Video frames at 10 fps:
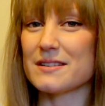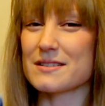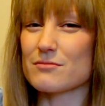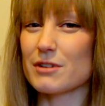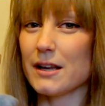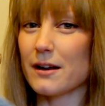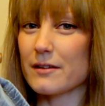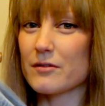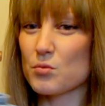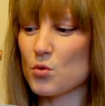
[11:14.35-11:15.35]
It's a really kind
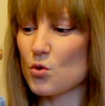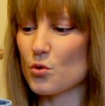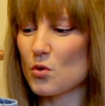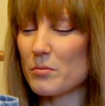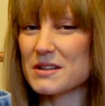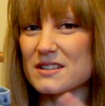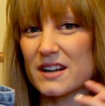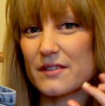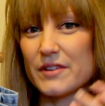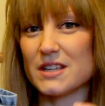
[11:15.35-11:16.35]
of worn, almost
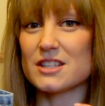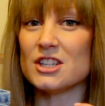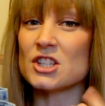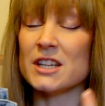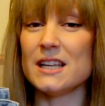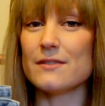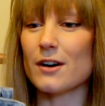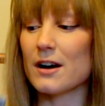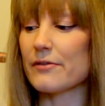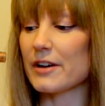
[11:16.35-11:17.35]
like a vintage
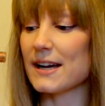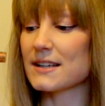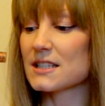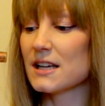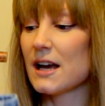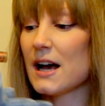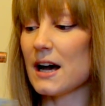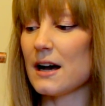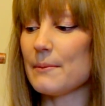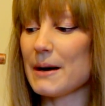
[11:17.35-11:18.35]
Levi effect,
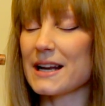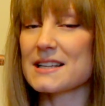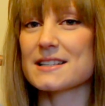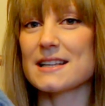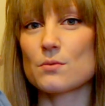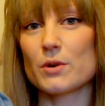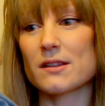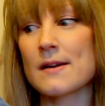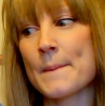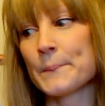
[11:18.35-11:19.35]
and as I said, with